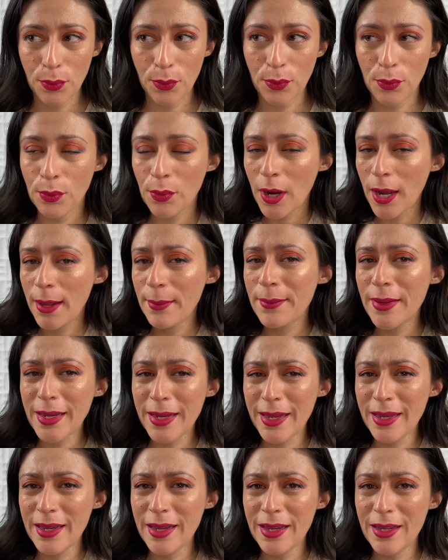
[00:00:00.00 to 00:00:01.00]
Why am I
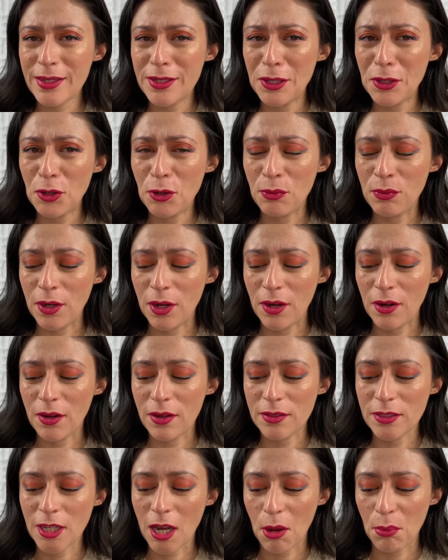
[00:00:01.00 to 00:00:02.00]
getting another mirror
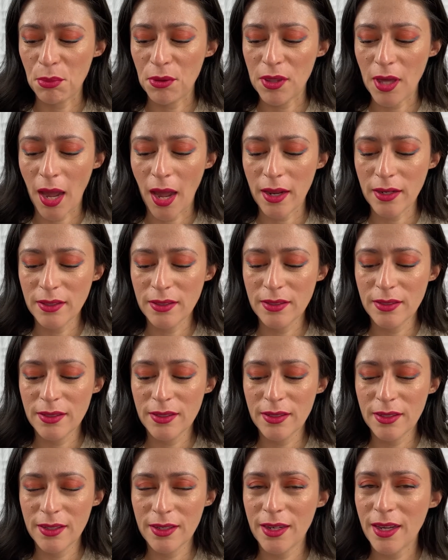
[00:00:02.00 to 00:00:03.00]
on top of that?
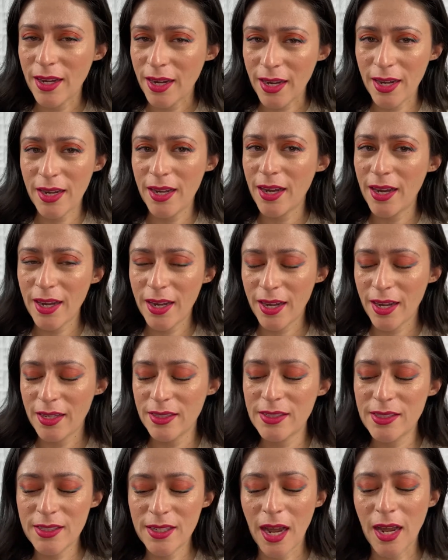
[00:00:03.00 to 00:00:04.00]
I,
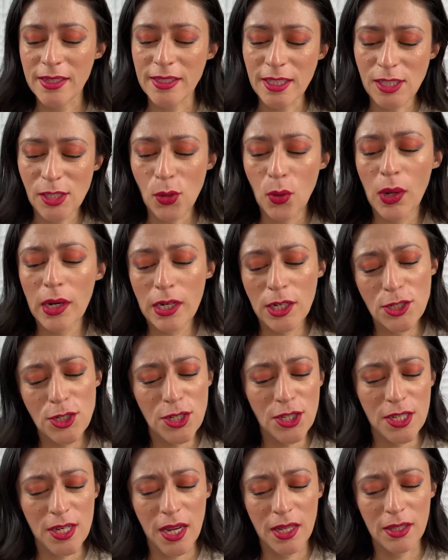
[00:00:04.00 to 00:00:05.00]
I, I didn't quite
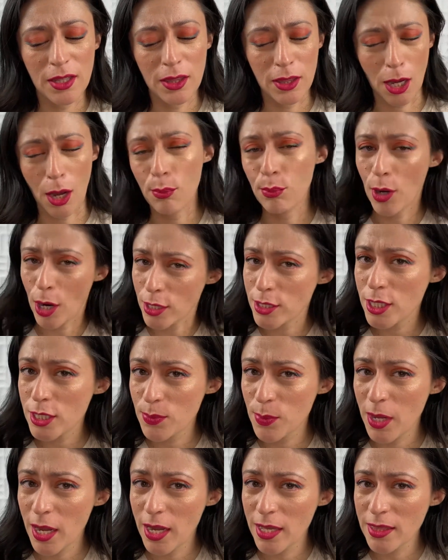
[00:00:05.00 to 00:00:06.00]
understand the thought process
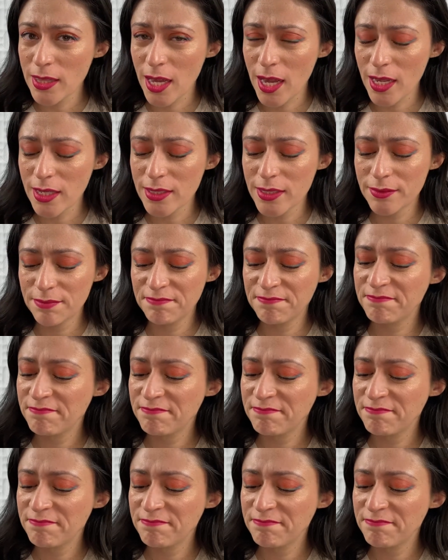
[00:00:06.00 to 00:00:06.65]
behind that.